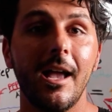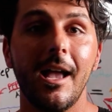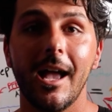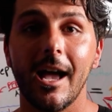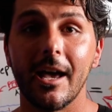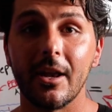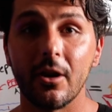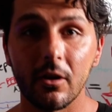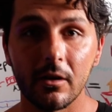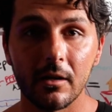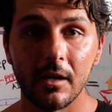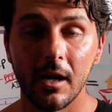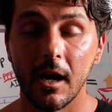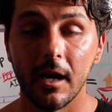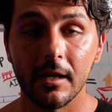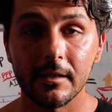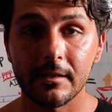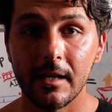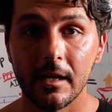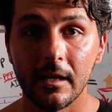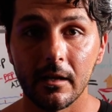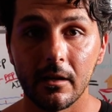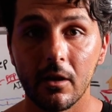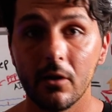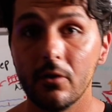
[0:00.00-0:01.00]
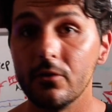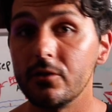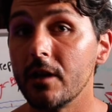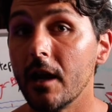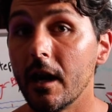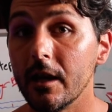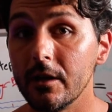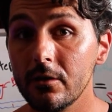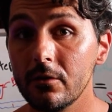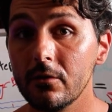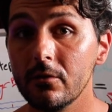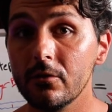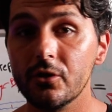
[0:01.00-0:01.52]
And our content coach,
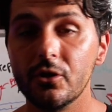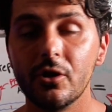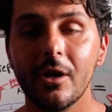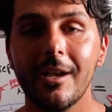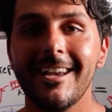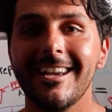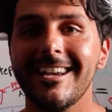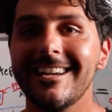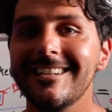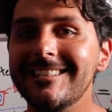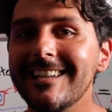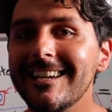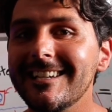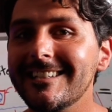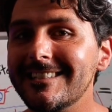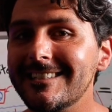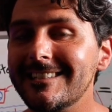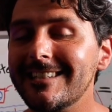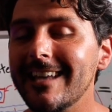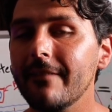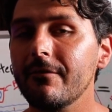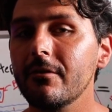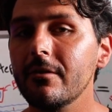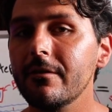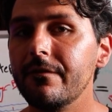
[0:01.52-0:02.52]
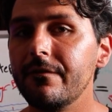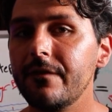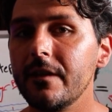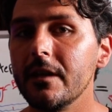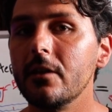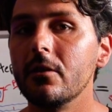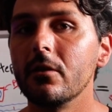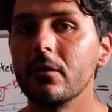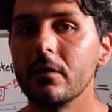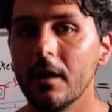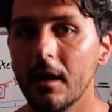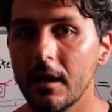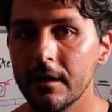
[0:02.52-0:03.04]
Ayush, is a
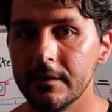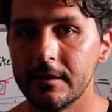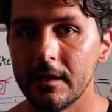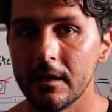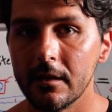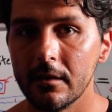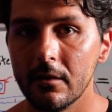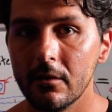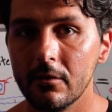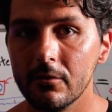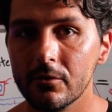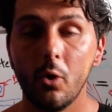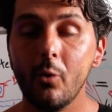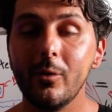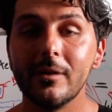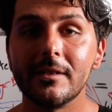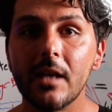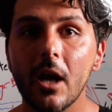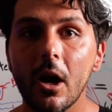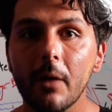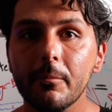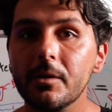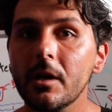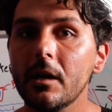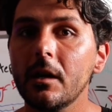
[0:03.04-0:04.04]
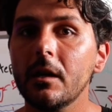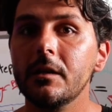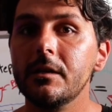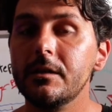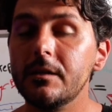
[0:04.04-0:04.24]
7-figure content coach who has helped